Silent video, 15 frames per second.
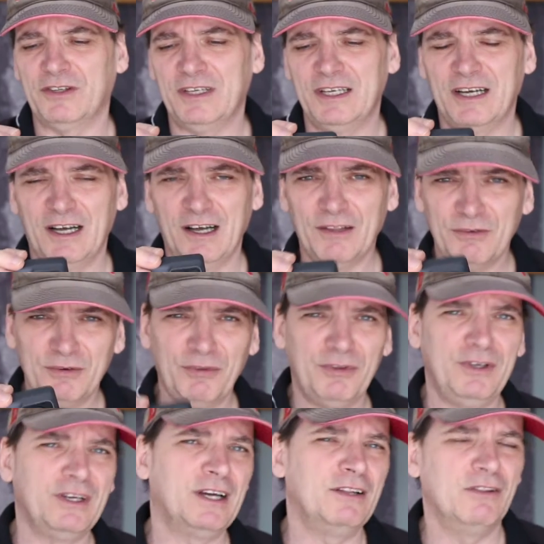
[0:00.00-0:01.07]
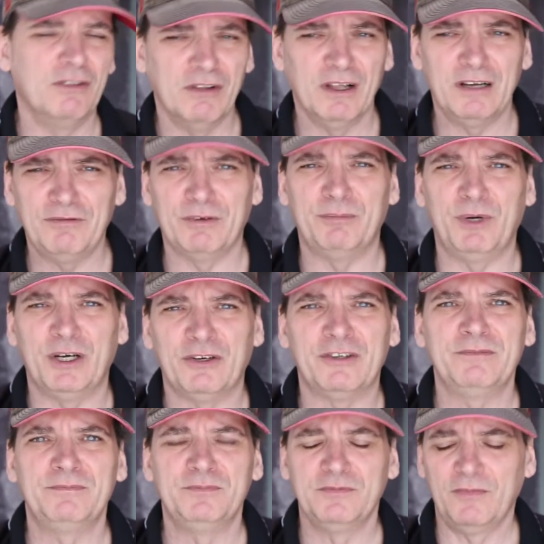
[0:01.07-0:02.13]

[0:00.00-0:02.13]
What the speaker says: The other thing I love about it